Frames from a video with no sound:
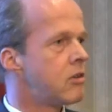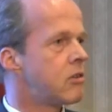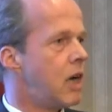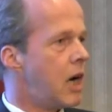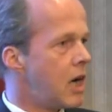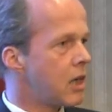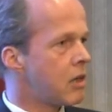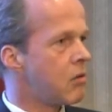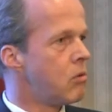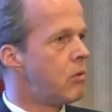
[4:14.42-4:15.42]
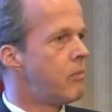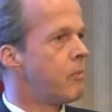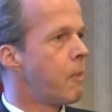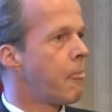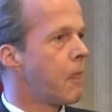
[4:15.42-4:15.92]
to argue
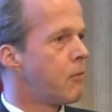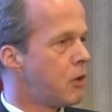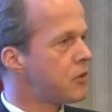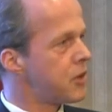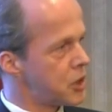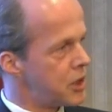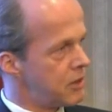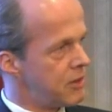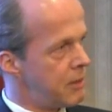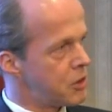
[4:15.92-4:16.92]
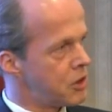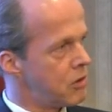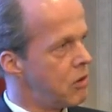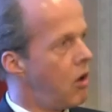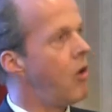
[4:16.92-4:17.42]
for such an
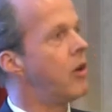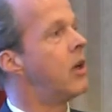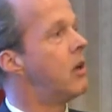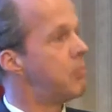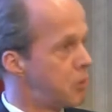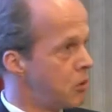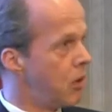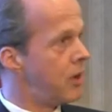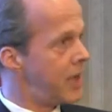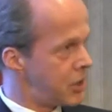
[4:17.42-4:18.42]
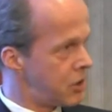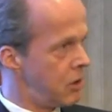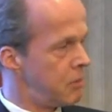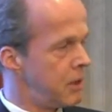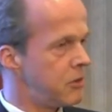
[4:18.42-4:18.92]
exemption on a pure
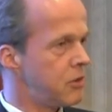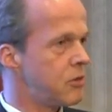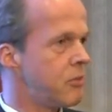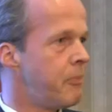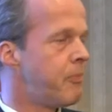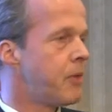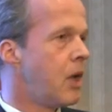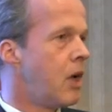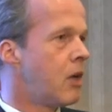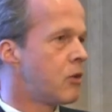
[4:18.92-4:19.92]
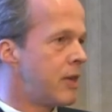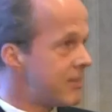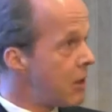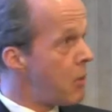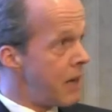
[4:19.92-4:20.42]
national basis. So
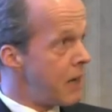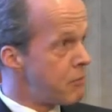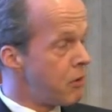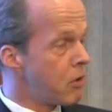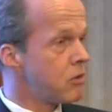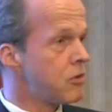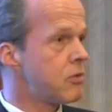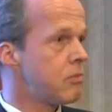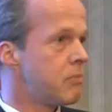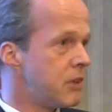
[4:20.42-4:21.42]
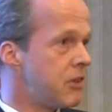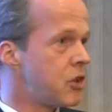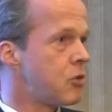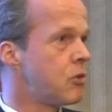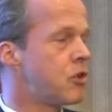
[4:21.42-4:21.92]
that's our main focus. This
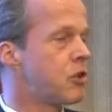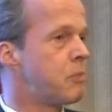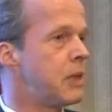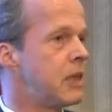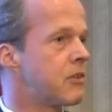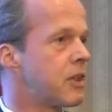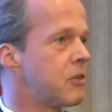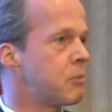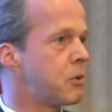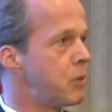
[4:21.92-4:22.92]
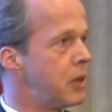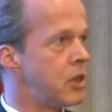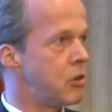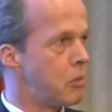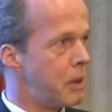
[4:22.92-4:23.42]
issue is just being discussed between
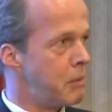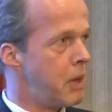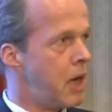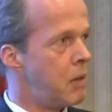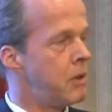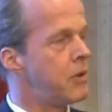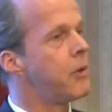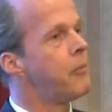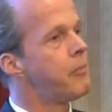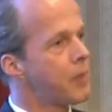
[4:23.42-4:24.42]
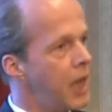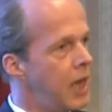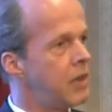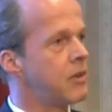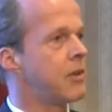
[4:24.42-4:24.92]
the European Parliament
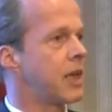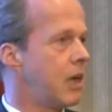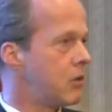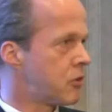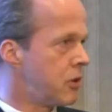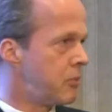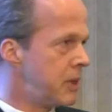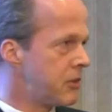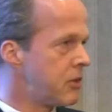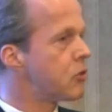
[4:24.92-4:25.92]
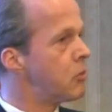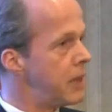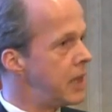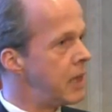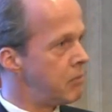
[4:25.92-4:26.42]
and the Council of Ministers, so
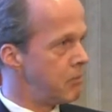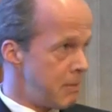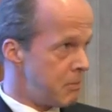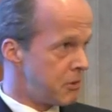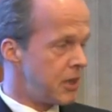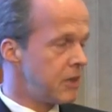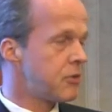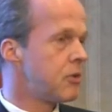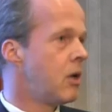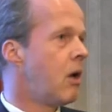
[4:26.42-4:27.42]
meaning member states.